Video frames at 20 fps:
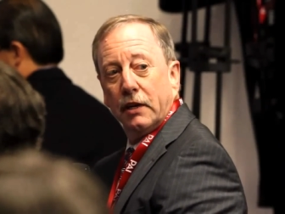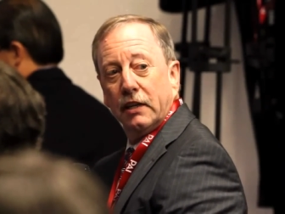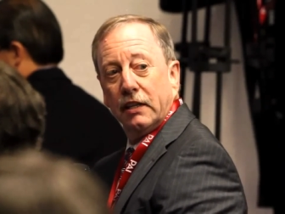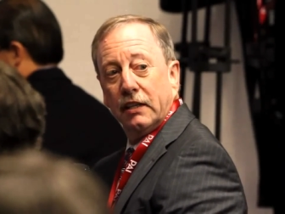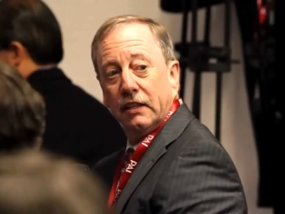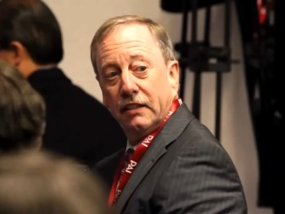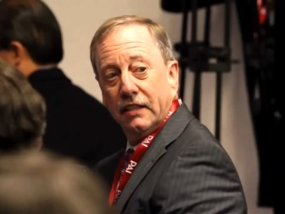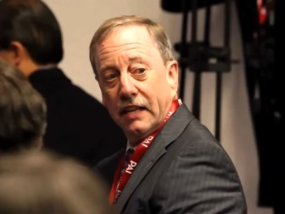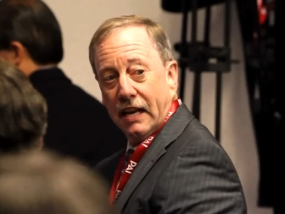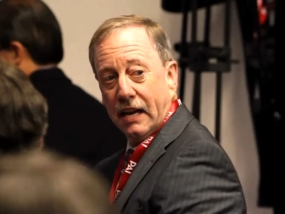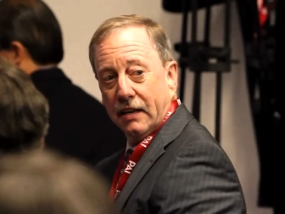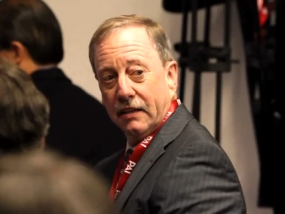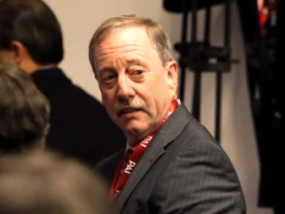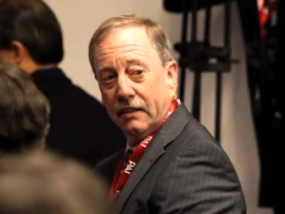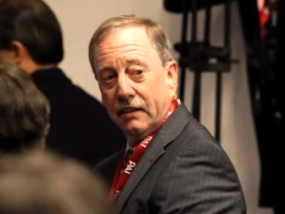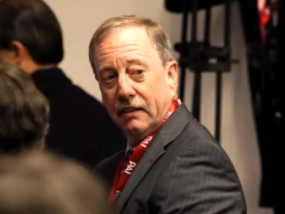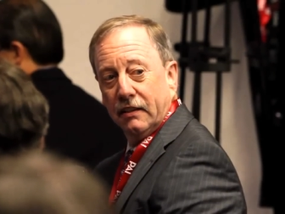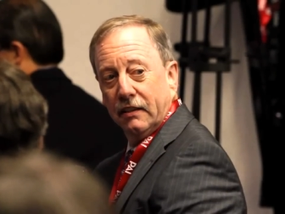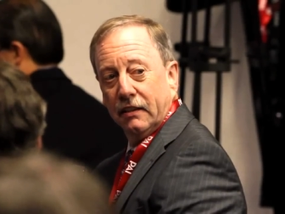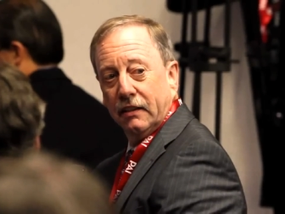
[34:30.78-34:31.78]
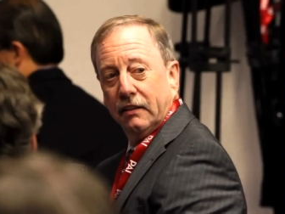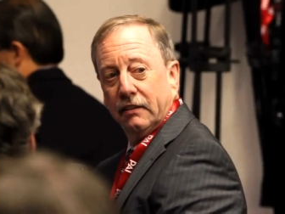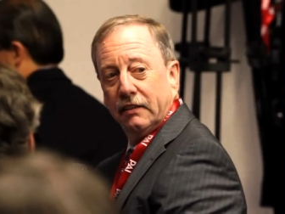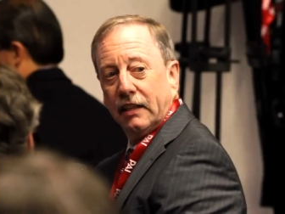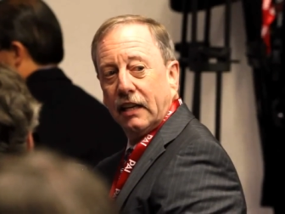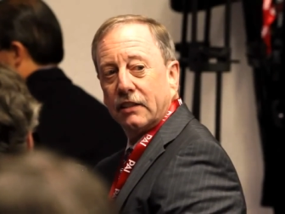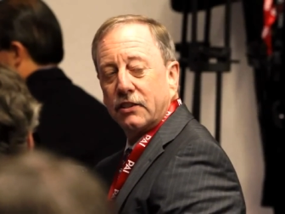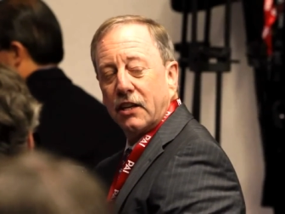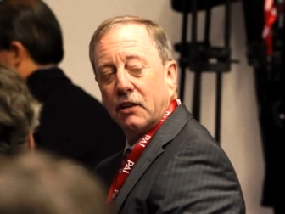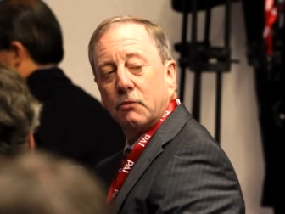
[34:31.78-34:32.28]
already dead.
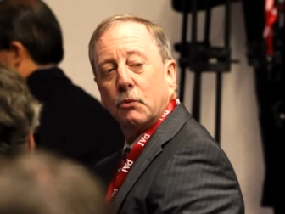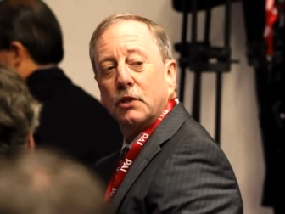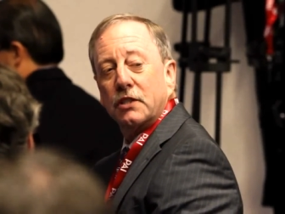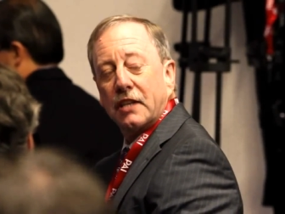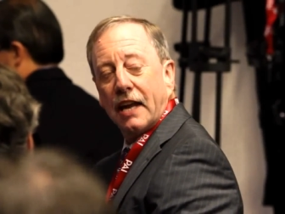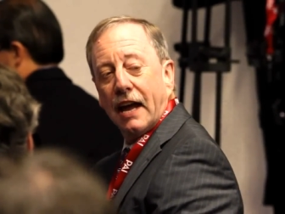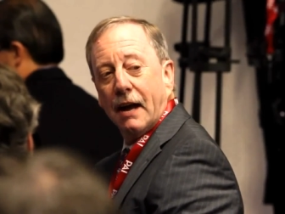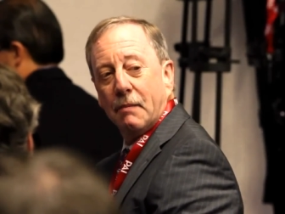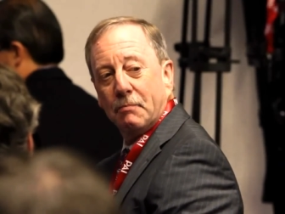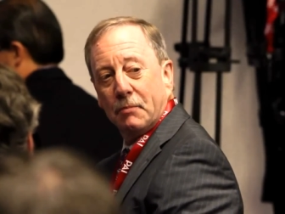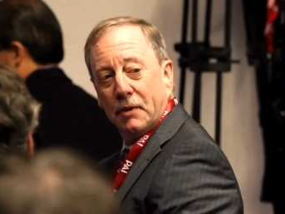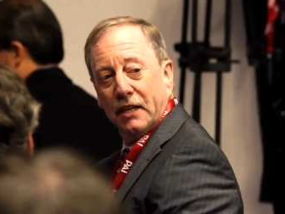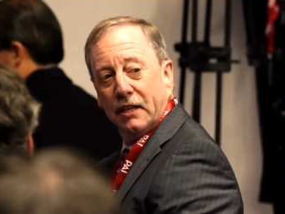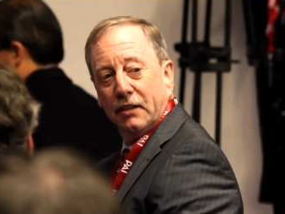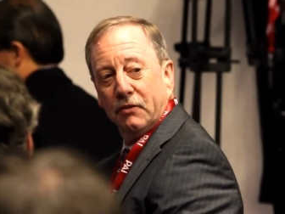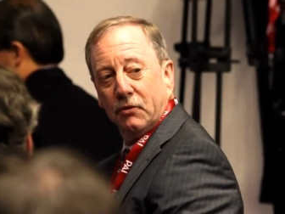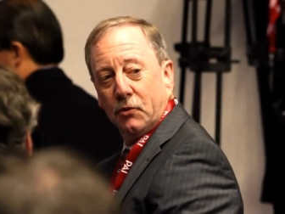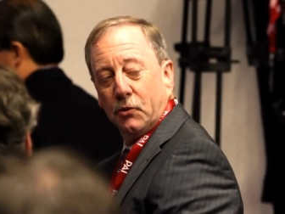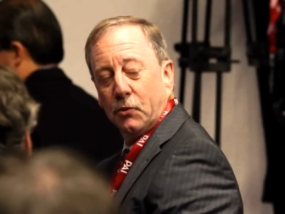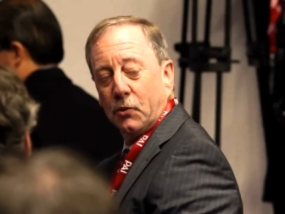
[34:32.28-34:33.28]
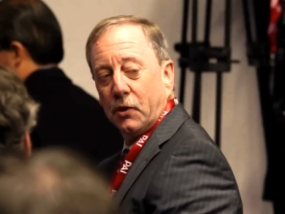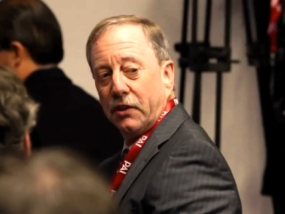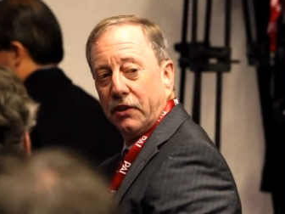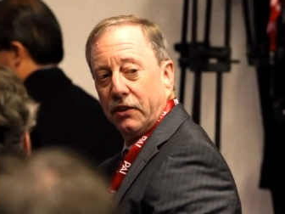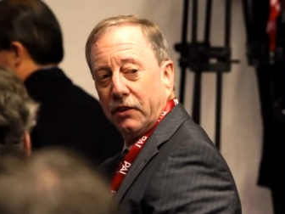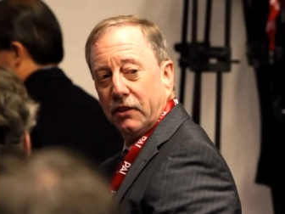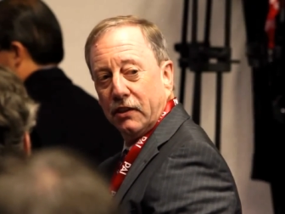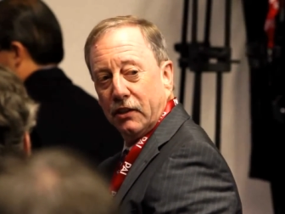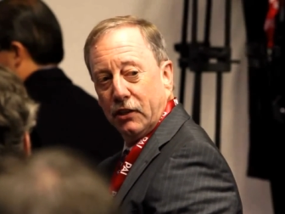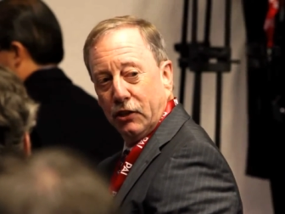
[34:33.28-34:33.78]
That's not what's happening
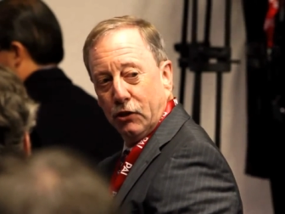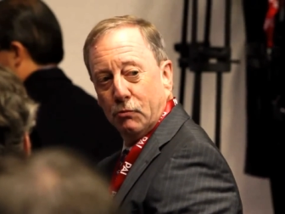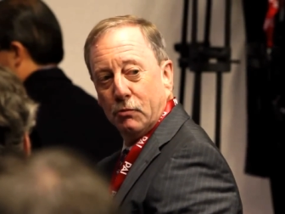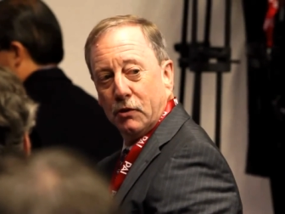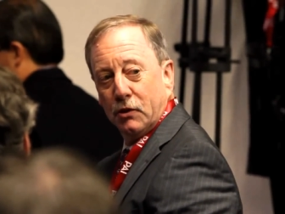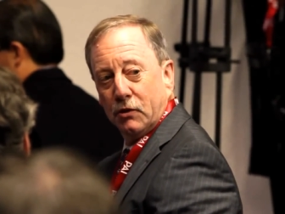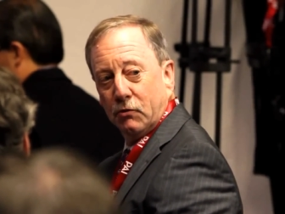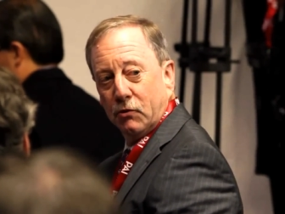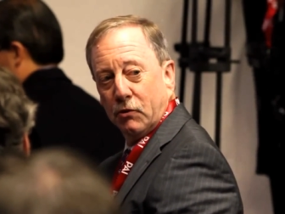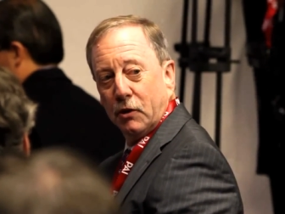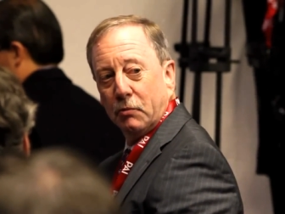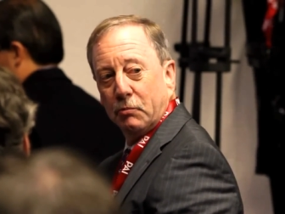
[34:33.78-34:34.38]
with human